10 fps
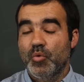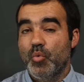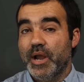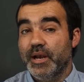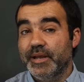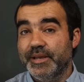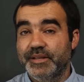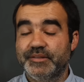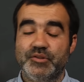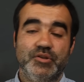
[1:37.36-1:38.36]
Well,
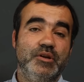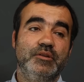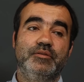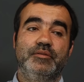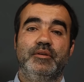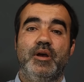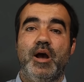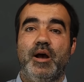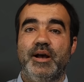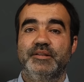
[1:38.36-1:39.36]
it's not
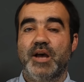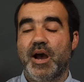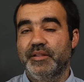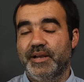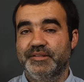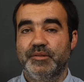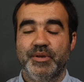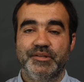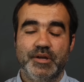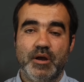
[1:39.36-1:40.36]
as hard as it
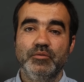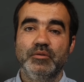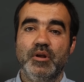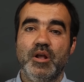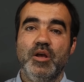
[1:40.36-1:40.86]
may sound.